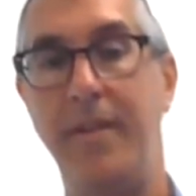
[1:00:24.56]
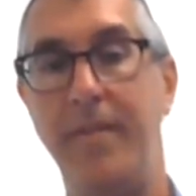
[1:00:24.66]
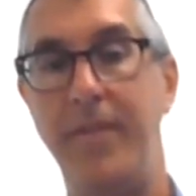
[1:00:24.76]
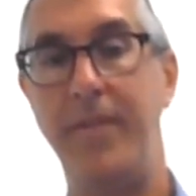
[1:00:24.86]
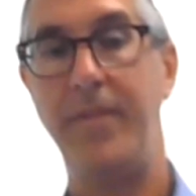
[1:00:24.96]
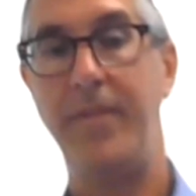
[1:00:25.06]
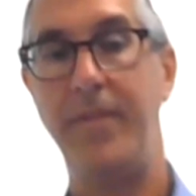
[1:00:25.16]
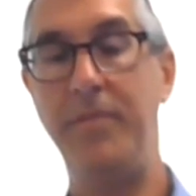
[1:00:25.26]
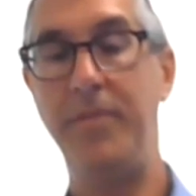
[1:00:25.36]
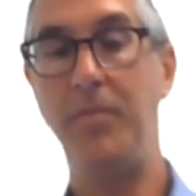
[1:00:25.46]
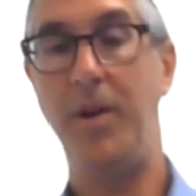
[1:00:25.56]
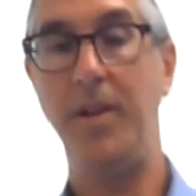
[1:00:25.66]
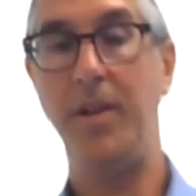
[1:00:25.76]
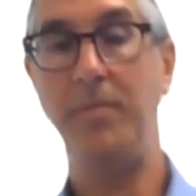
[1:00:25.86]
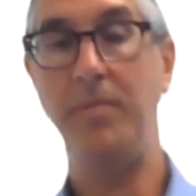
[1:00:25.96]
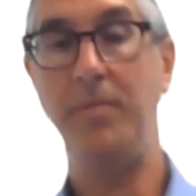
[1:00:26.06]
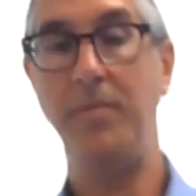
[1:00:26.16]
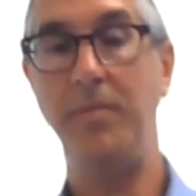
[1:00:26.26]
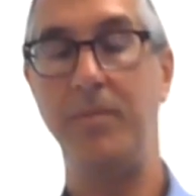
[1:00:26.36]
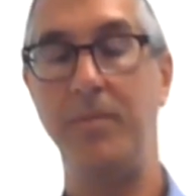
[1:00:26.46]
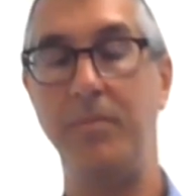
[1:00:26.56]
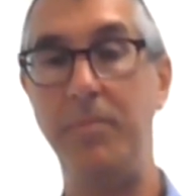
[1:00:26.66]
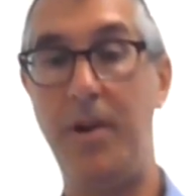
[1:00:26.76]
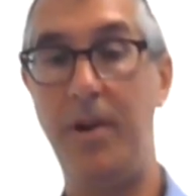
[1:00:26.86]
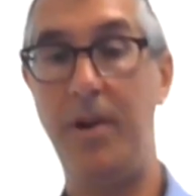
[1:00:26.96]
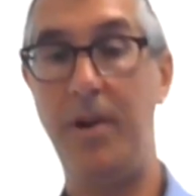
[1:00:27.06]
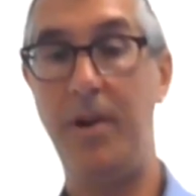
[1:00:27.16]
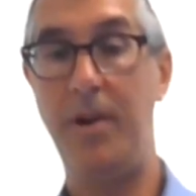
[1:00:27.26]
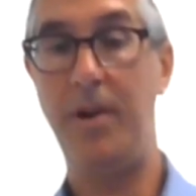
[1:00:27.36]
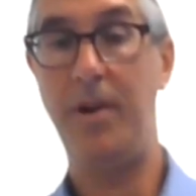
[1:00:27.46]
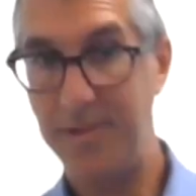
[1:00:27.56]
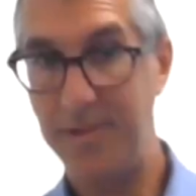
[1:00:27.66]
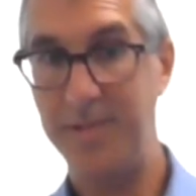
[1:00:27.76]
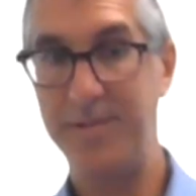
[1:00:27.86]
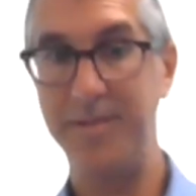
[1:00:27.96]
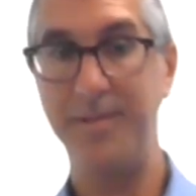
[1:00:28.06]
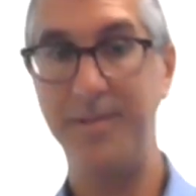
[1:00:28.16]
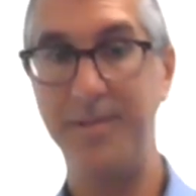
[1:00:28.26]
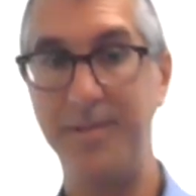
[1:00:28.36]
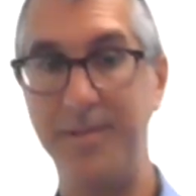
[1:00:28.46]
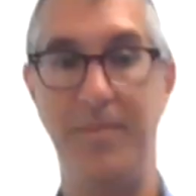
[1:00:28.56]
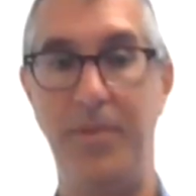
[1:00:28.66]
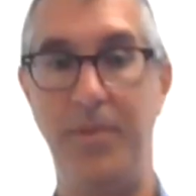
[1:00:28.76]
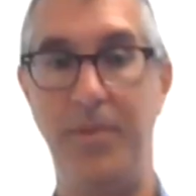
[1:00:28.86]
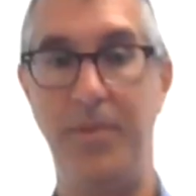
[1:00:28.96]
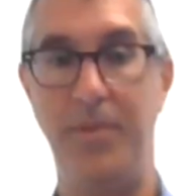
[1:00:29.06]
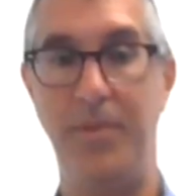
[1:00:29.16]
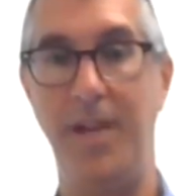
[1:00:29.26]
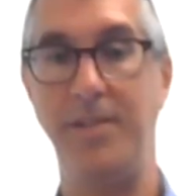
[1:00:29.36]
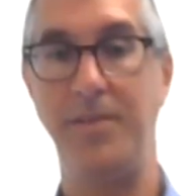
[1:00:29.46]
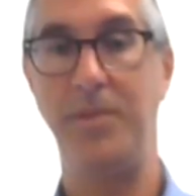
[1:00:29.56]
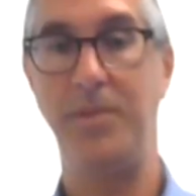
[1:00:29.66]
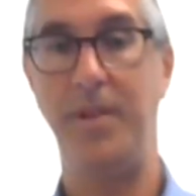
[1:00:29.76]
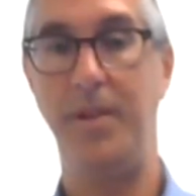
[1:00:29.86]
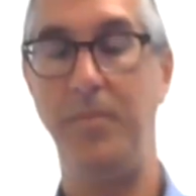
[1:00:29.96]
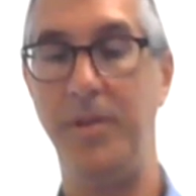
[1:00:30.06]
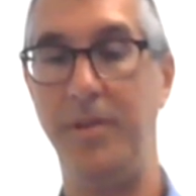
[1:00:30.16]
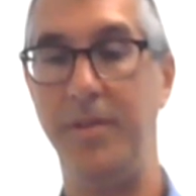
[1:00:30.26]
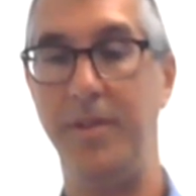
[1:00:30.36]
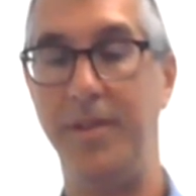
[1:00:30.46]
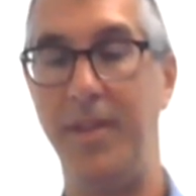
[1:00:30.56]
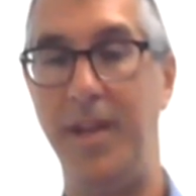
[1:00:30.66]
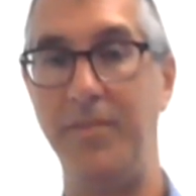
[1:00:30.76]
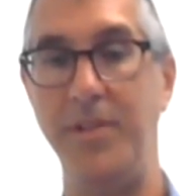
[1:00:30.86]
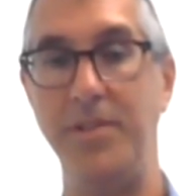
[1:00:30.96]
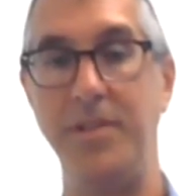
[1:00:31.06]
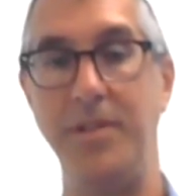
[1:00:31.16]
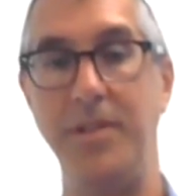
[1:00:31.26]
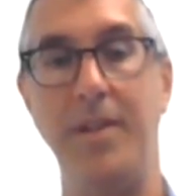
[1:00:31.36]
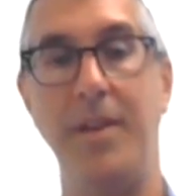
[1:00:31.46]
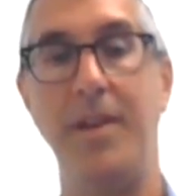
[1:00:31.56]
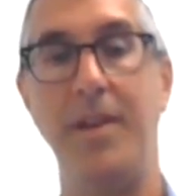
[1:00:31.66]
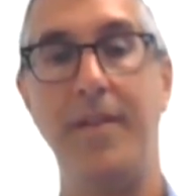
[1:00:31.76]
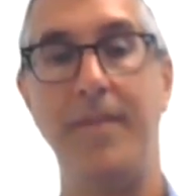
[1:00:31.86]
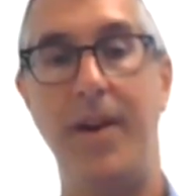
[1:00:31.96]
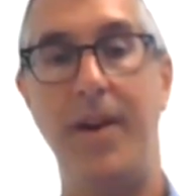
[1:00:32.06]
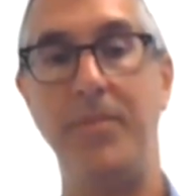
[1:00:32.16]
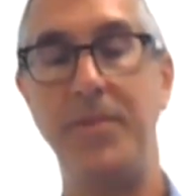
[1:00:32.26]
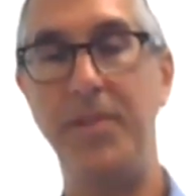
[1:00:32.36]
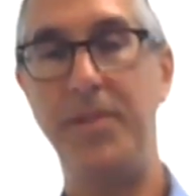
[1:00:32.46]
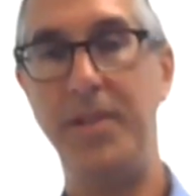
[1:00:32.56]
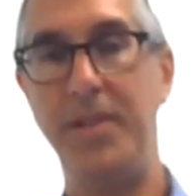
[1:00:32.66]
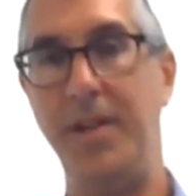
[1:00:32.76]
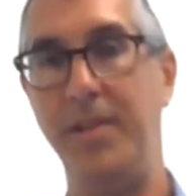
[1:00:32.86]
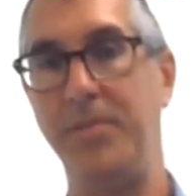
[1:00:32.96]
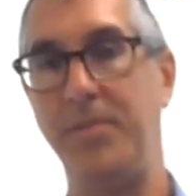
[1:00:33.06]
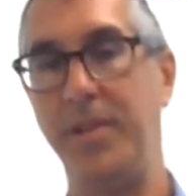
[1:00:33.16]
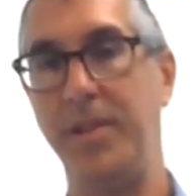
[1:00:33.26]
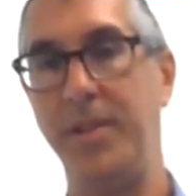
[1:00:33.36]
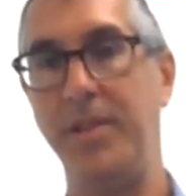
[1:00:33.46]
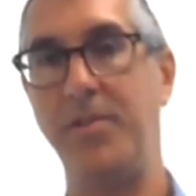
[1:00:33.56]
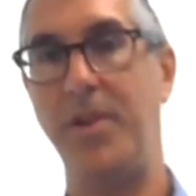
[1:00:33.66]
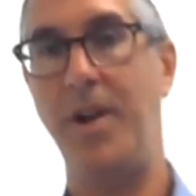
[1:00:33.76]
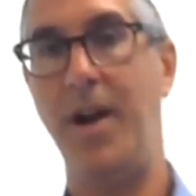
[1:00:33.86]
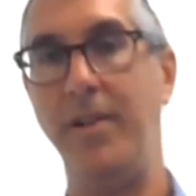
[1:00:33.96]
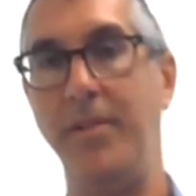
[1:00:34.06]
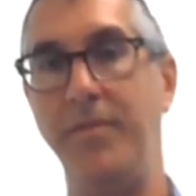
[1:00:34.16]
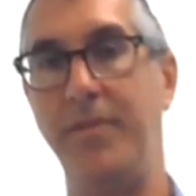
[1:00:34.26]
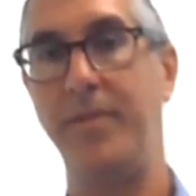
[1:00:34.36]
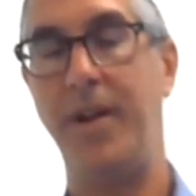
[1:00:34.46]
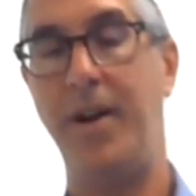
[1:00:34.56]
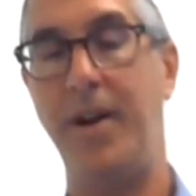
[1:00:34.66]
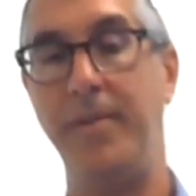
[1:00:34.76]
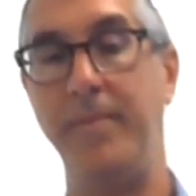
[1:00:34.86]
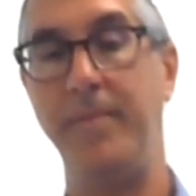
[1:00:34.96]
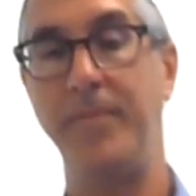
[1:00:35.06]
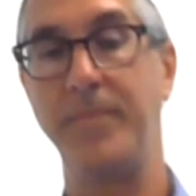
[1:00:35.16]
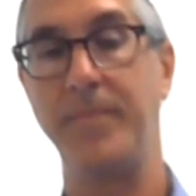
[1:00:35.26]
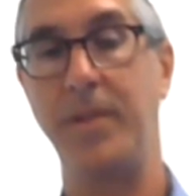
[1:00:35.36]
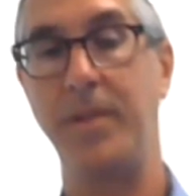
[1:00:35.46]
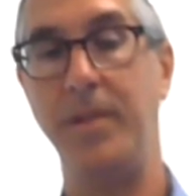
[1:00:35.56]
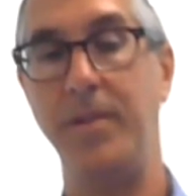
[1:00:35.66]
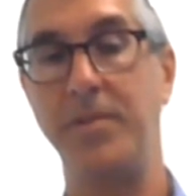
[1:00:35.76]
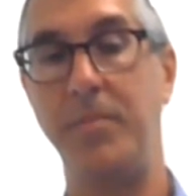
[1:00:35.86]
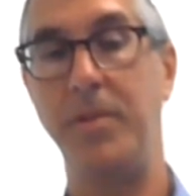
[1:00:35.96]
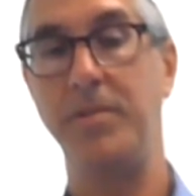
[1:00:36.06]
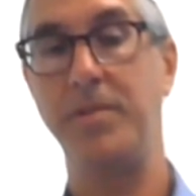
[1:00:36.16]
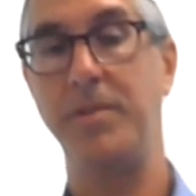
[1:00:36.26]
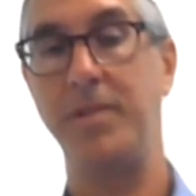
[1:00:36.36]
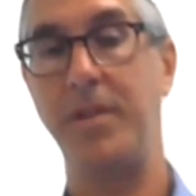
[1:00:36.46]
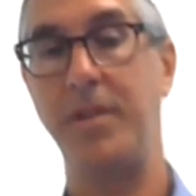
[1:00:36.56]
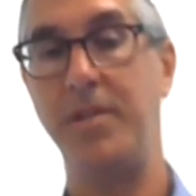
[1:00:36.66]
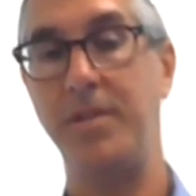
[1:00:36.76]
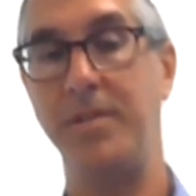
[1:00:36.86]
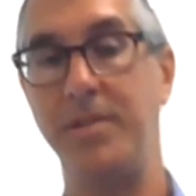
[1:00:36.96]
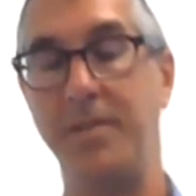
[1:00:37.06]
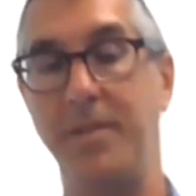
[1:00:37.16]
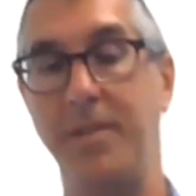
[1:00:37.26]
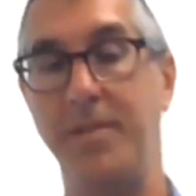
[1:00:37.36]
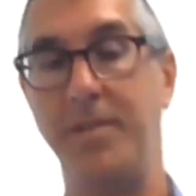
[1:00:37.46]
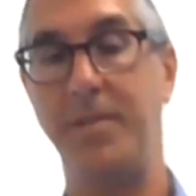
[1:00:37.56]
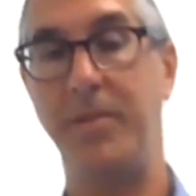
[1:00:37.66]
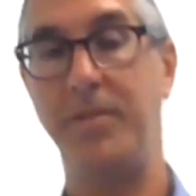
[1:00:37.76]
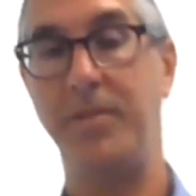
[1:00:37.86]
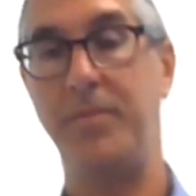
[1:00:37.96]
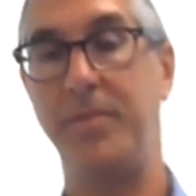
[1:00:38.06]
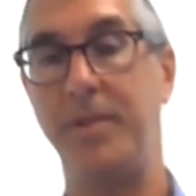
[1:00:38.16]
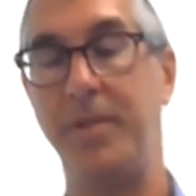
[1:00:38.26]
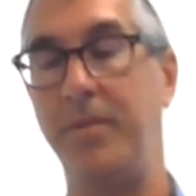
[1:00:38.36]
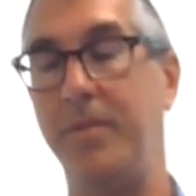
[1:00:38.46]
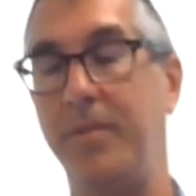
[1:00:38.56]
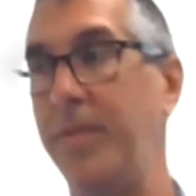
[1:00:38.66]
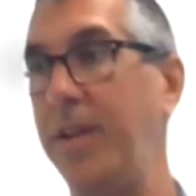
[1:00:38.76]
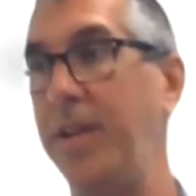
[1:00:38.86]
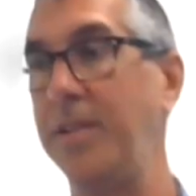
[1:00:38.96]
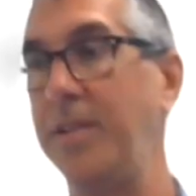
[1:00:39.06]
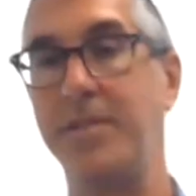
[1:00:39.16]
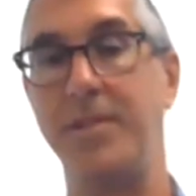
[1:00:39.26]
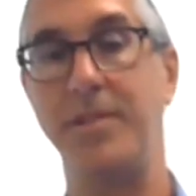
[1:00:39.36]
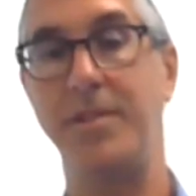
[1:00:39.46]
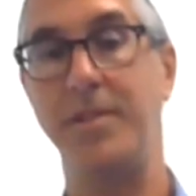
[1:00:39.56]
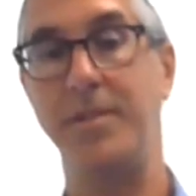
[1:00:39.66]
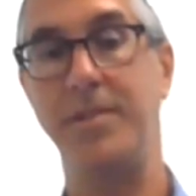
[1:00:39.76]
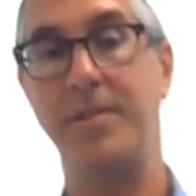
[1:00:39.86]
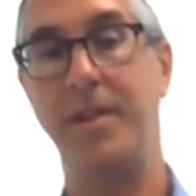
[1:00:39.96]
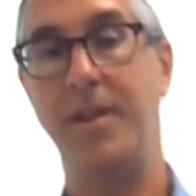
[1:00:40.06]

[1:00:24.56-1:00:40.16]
And we definitely want to be be part of that process and and fully engaged with them and and that vision. Um, so I think that is really going to drive, um, you know, some of those discussions and, and some of those, you know, I guess decisions.